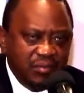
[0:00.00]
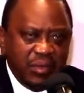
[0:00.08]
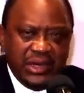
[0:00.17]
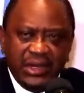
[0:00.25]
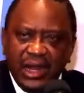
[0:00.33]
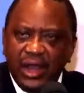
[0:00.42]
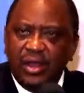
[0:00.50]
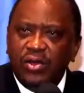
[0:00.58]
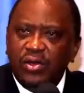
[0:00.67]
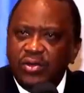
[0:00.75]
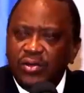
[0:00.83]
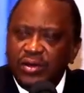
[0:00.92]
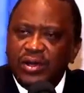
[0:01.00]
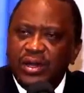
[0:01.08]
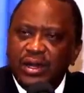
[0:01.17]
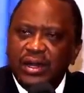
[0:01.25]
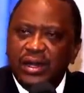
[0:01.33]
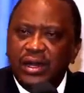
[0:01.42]
But now,
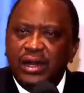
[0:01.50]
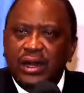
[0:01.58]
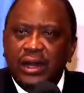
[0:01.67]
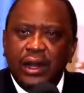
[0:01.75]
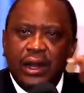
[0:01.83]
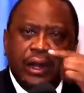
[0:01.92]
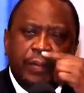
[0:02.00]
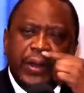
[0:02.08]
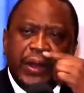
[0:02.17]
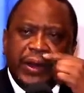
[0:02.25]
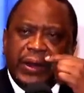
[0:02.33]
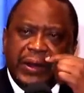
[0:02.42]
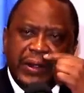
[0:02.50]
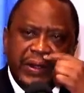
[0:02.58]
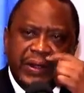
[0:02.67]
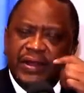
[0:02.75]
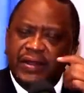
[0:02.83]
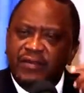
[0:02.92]

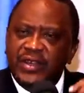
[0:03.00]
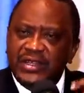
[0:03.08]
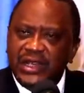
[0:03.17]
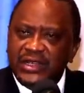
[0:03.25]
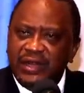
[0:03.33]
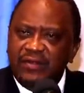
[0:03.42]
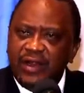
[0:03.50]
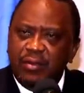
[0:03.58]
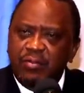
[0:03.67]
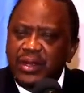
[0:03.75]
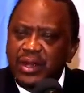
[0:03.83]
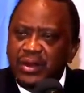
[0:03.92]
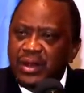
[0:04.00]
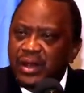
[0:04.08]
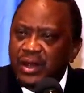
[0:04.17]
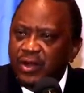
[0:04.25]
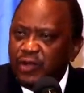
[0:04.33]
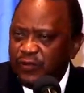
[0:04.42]
apparently, visas have now been
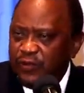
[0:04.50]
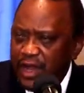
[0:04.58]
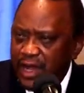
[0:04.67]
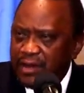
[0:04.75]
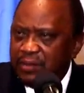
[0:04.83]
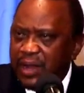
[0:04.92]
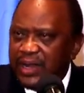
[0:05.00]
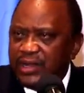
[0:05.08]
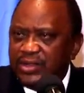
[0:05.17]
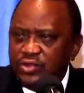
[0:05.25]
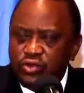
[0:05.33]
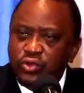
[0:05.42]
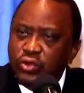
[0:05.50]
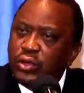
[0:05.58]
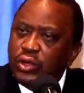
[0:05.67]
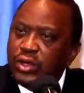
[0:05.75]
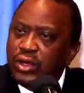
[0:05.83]
referred back to